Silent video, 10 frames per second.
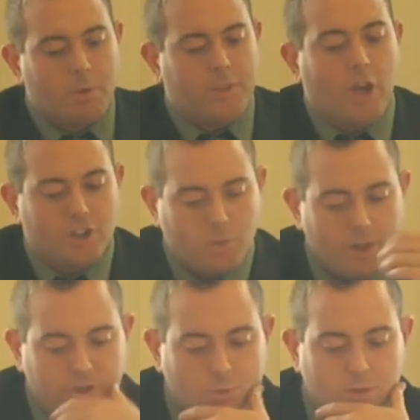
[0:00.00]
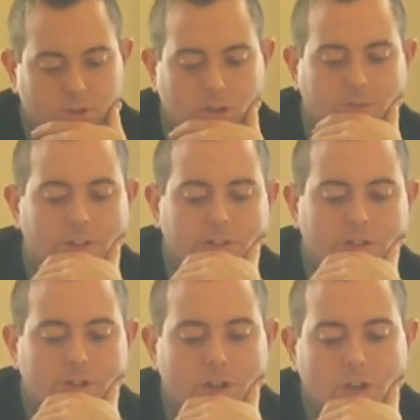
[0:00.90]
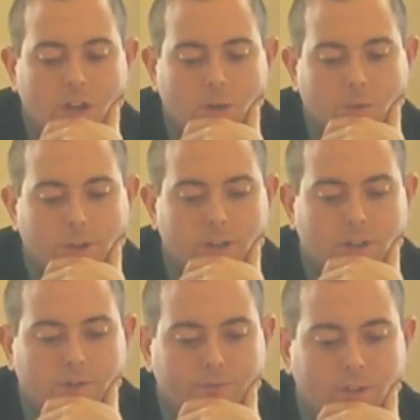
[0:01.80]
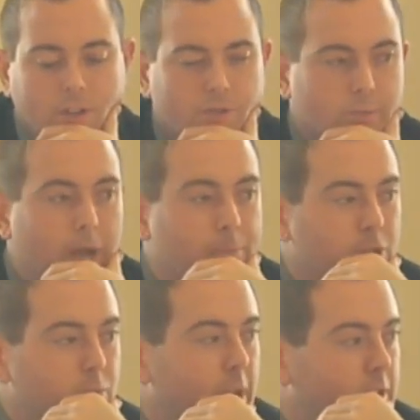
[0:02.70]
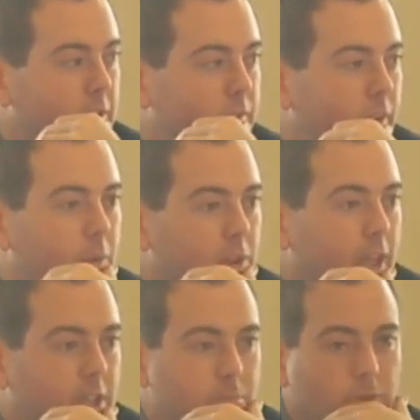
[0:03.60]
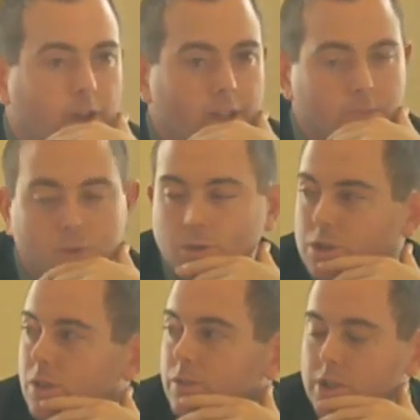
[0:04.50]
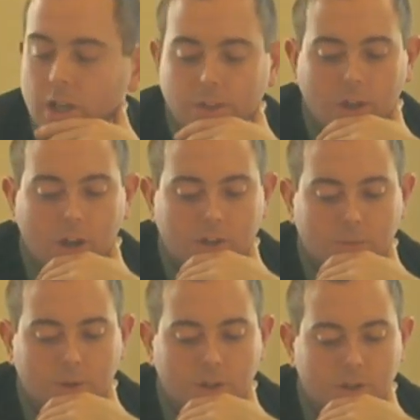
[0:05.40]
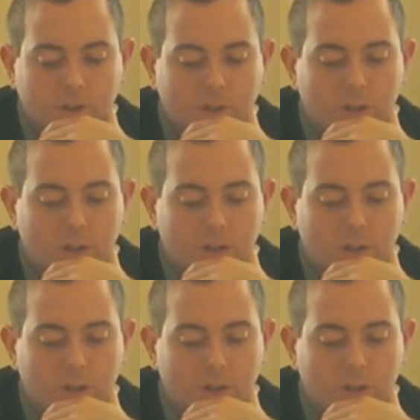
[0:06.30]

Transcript: But they also want sewer service, which, at least from my perspective, I would like to provide them sewer service and get the customers.